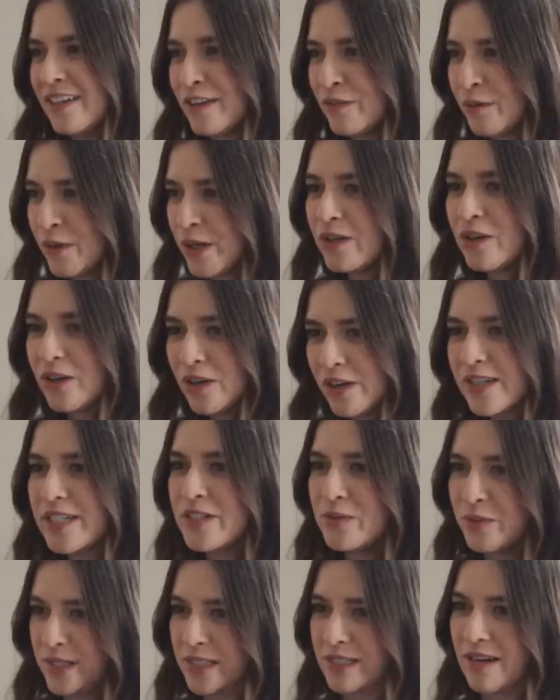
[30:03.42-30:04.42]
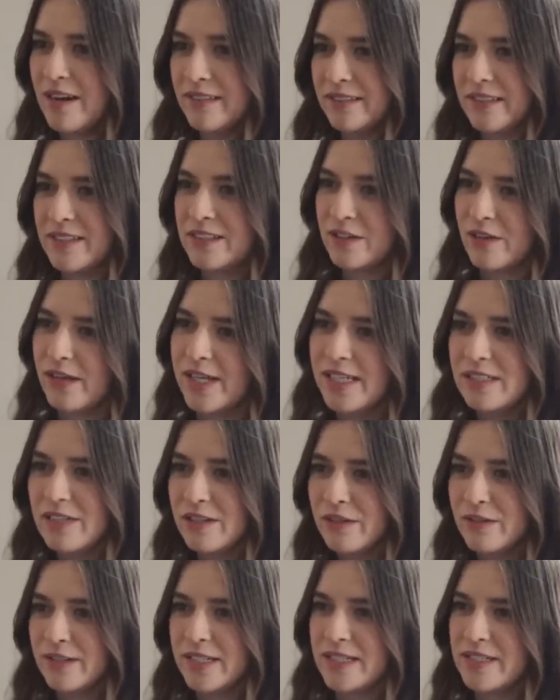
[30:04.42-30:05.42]
the word courage was on the screen
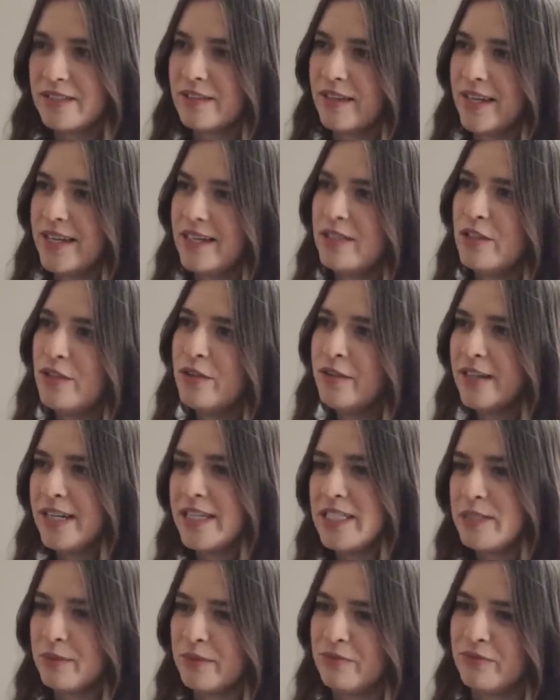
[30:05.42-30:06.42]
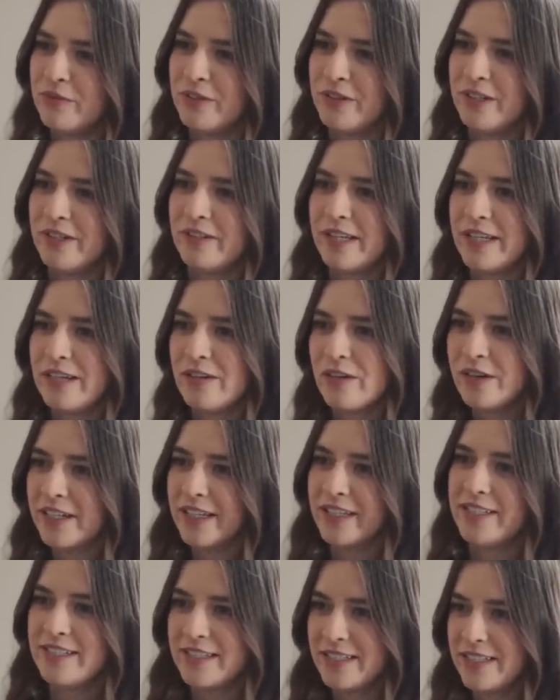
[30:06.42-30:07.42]
too, which mm-hmm. like two nights before, you're like,
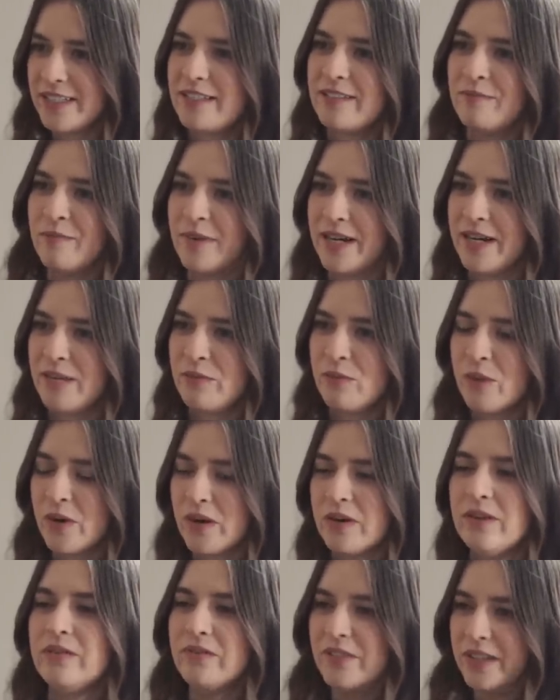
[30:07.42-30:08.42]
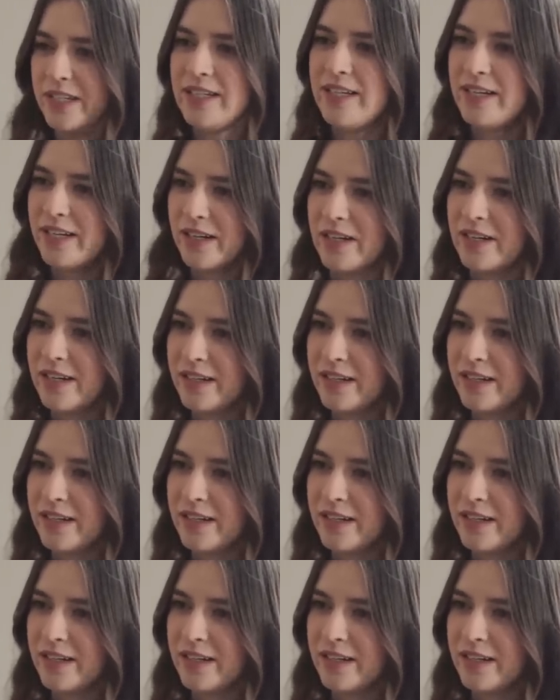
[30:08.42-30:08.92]
courage is my word of the year.